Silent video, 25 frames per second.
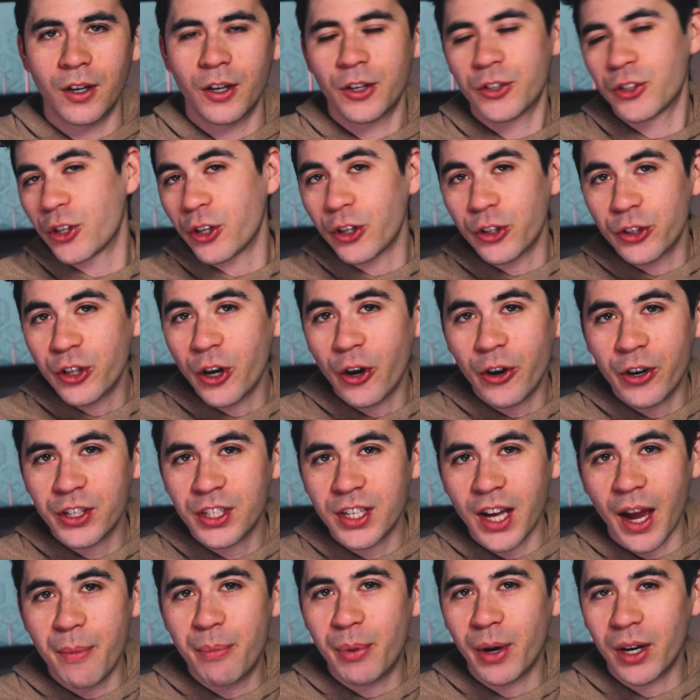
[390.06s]
So you'll notice
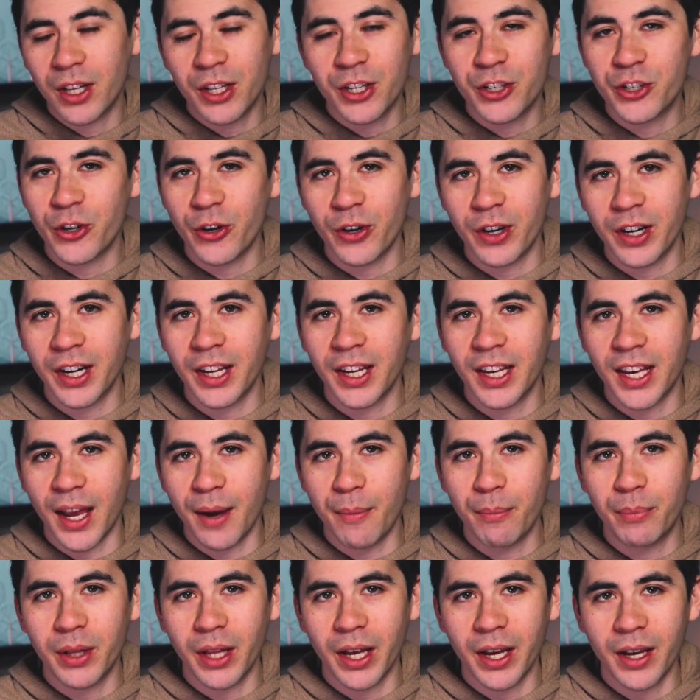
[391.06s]
I barely showed any
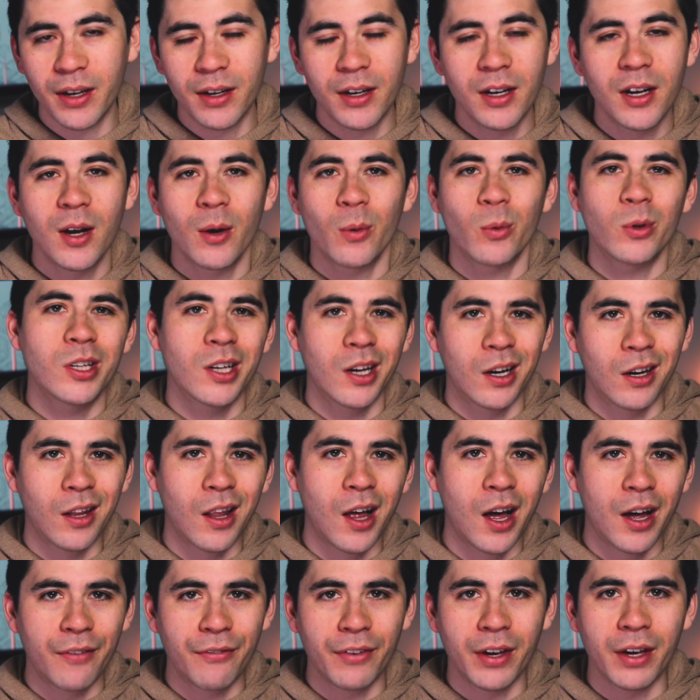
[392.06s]
gameplay. We did a
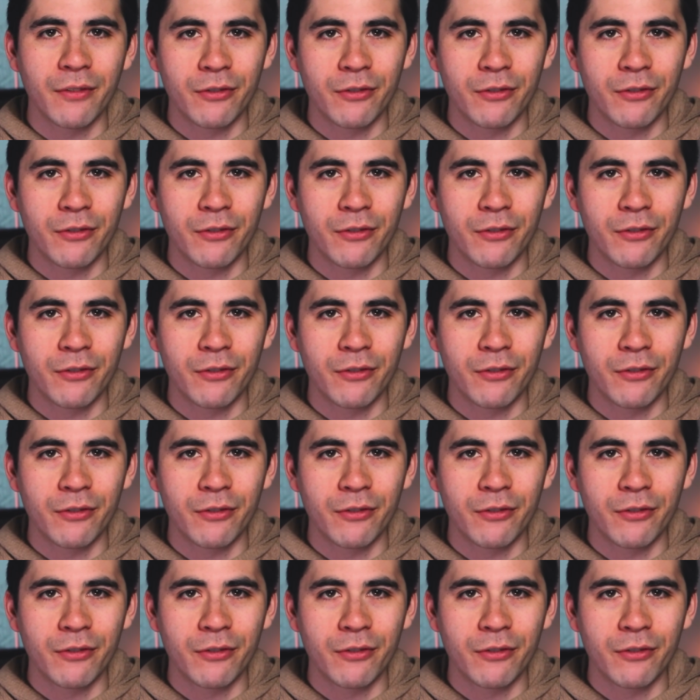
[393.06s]
lot of